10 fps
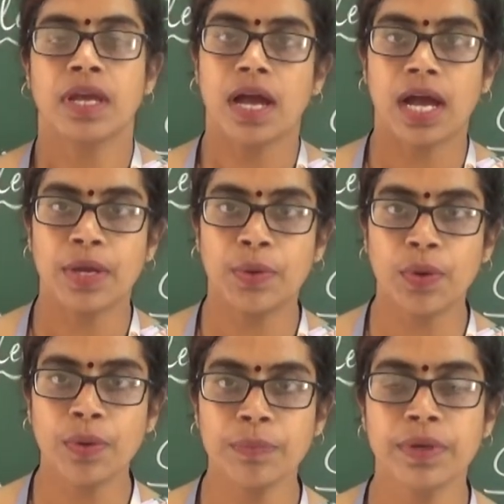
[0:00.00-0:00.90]
I
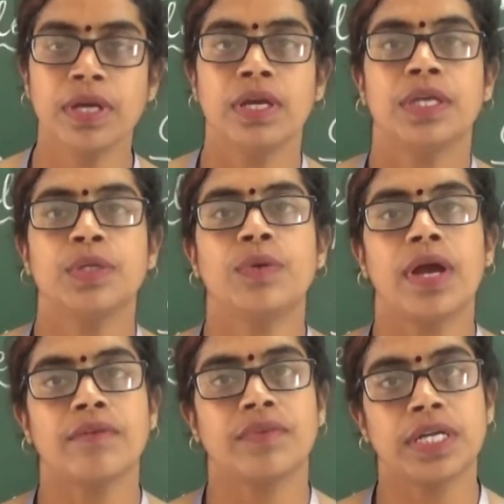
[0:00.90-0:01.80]
hope you
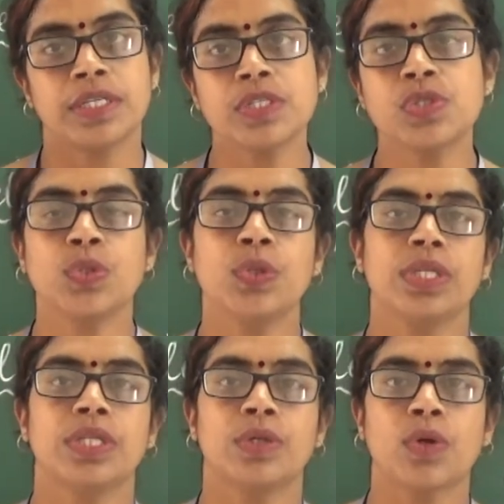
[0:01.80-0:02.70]
have
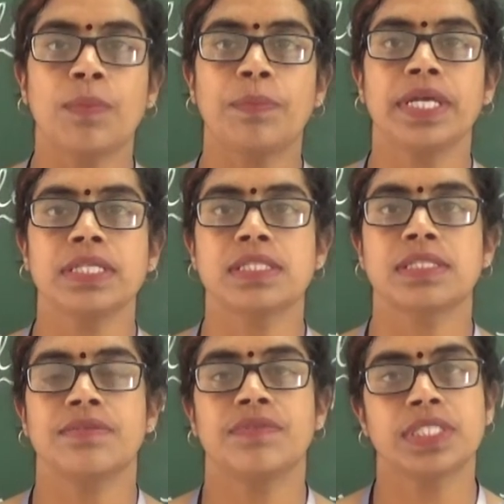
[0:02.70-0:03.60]
understood the
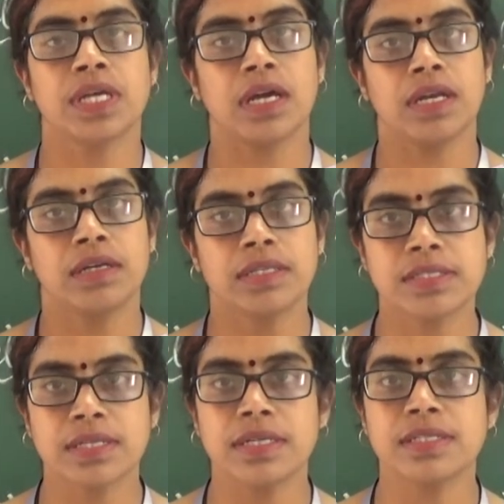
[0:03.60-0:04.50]
topics which are
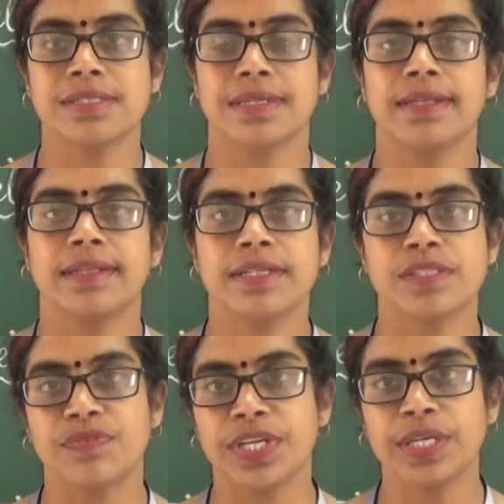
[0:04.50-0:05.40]
discussed in
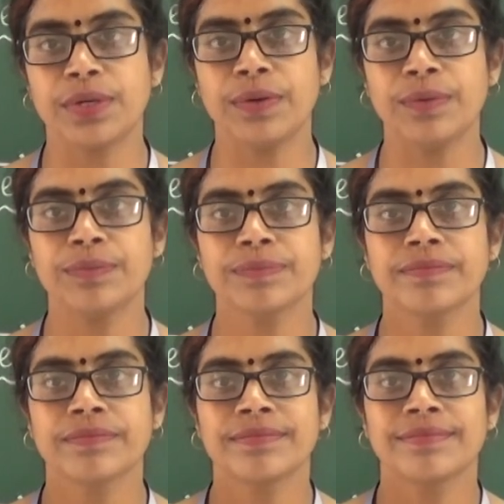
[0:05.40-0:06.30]
this video.
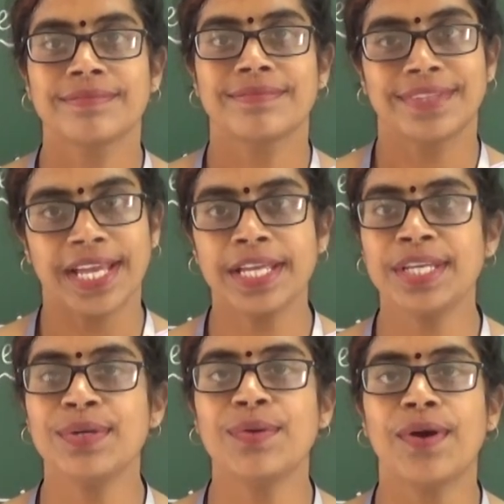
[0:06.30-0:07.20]

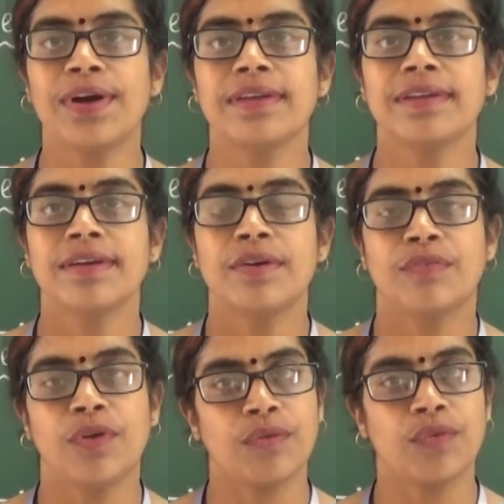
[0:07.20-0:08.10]
Thank you all
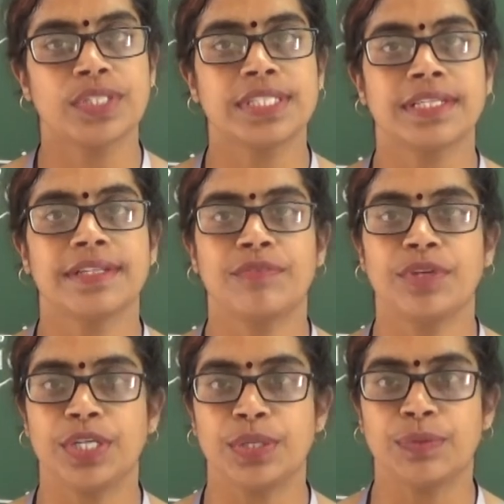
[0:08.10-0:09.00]
for watching the
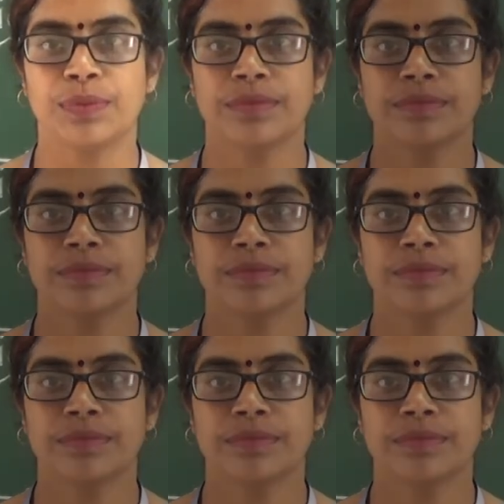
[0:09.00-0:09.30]
video.